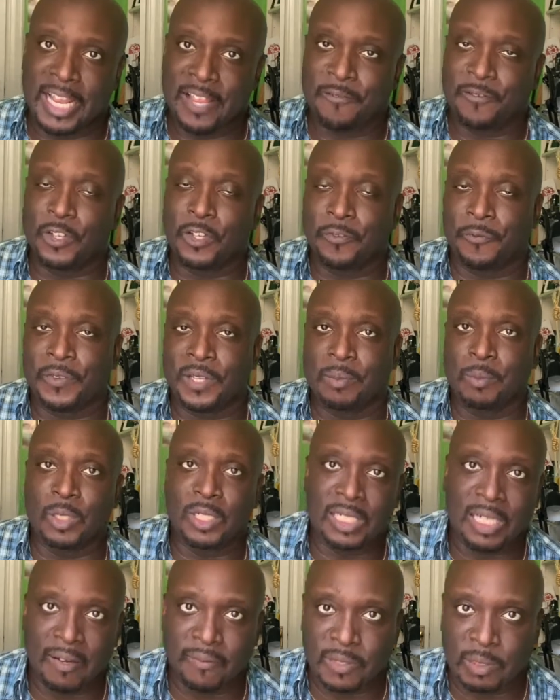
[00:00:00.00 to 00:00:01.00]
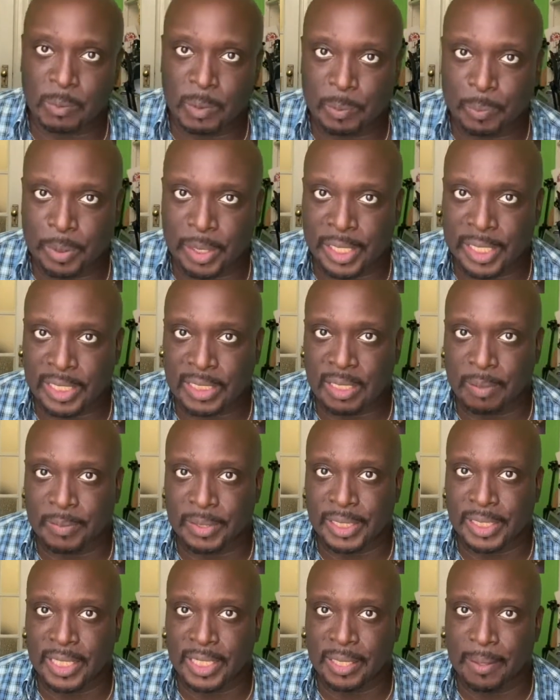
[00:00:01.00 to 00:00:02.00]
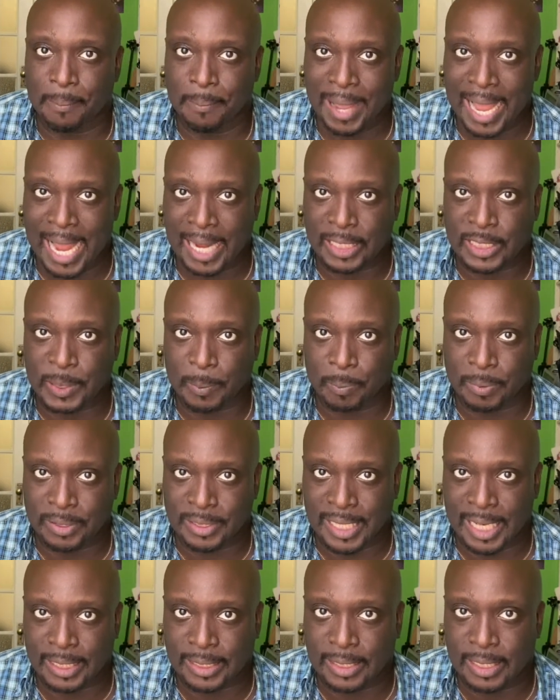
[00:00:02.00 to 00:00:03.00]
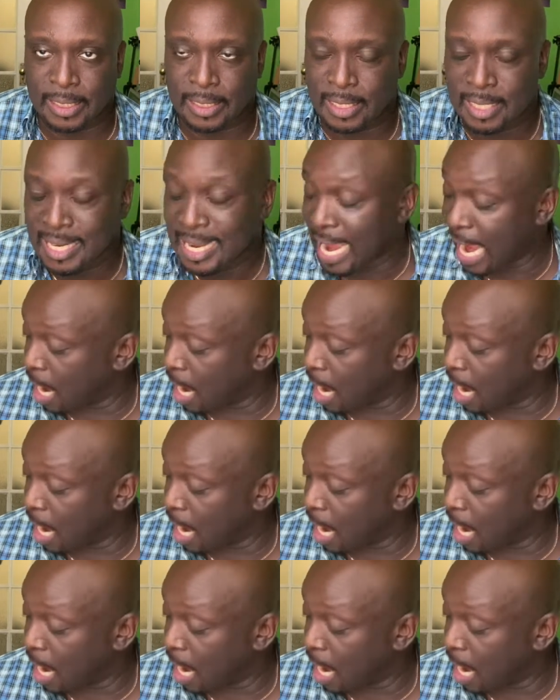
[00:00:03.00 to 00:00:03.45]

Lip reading: if you feel more comfortable putting something in the back to protect it,